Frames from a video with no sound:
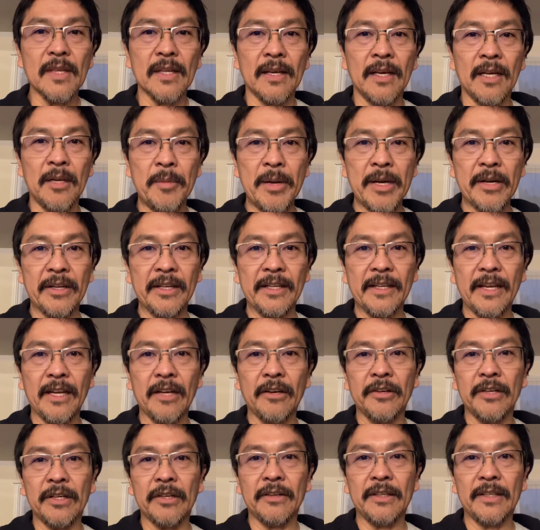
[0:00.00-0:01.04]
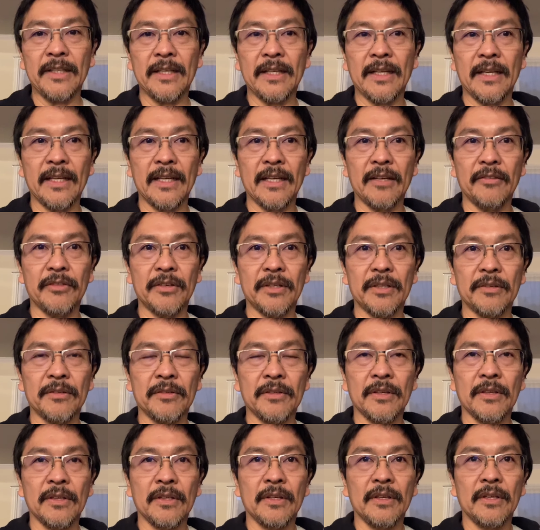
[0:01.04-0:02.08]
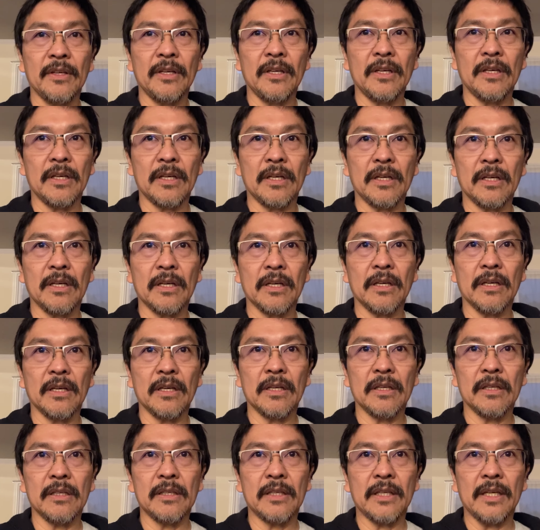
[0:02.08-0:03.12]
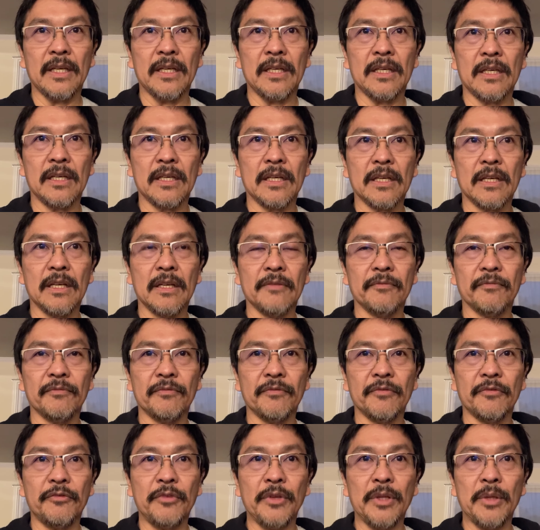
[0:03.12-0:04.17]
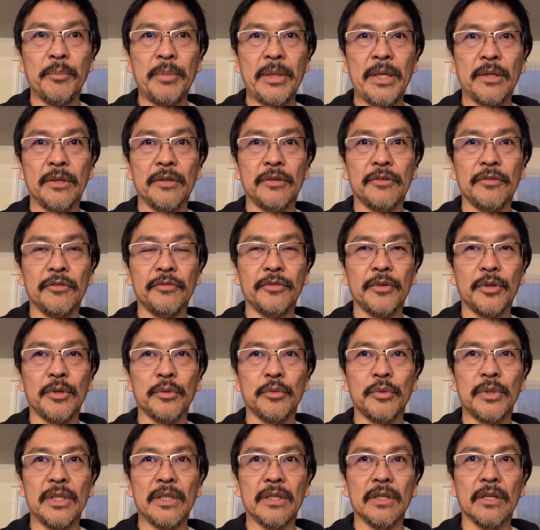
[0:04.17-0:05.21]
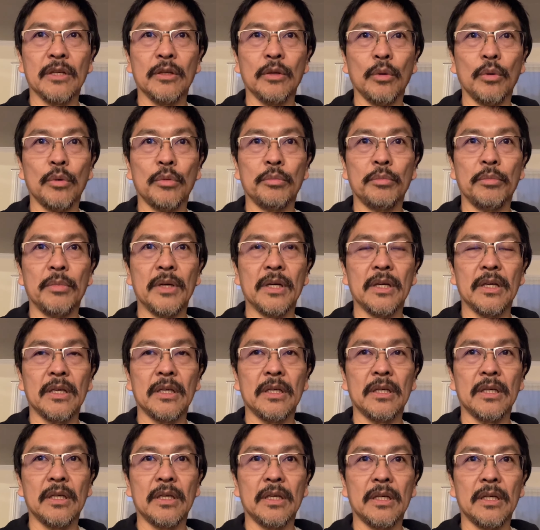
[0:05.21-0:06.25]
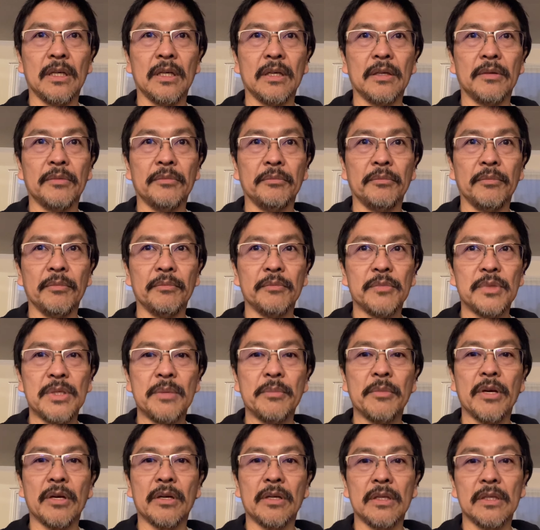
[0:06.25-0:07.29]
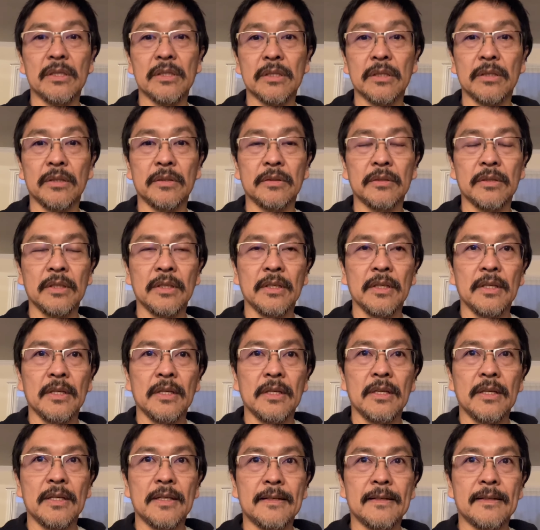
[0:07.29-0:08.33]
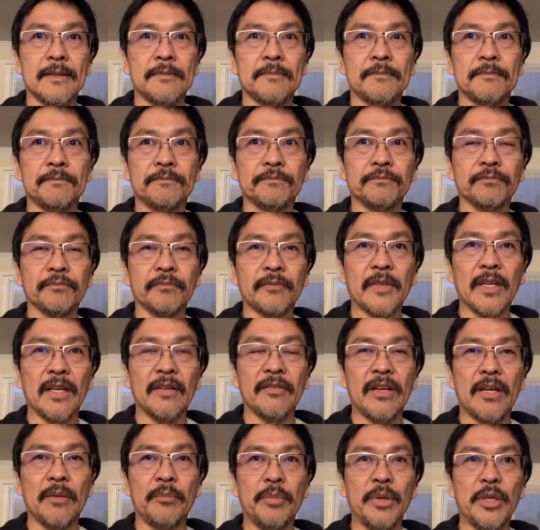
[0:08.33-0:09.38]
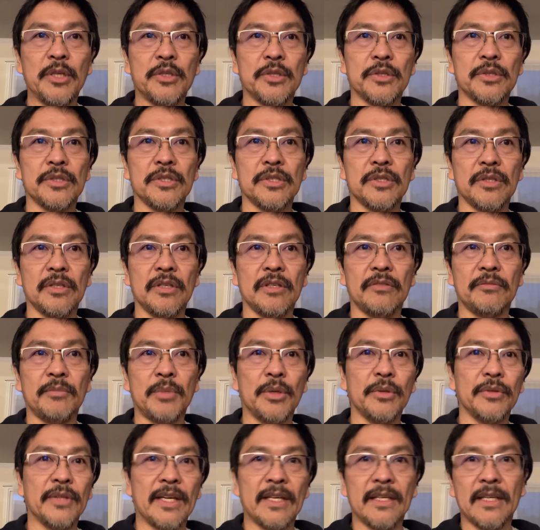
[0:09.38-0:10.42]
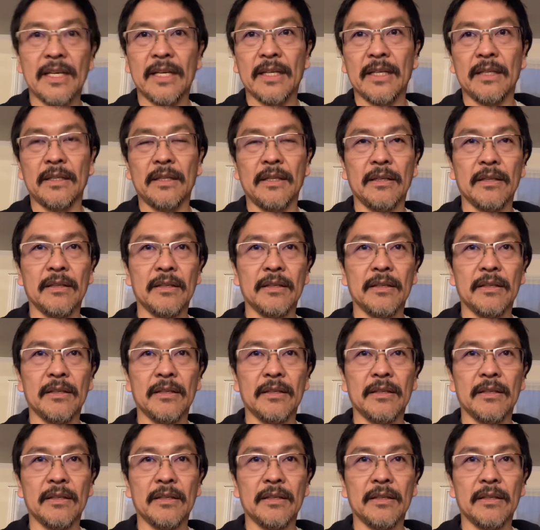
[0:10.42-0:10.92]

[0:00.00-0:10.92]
American carrier, and then I have a Filipino phone with a Globe SIM card. So I've got pictures of both. I kind of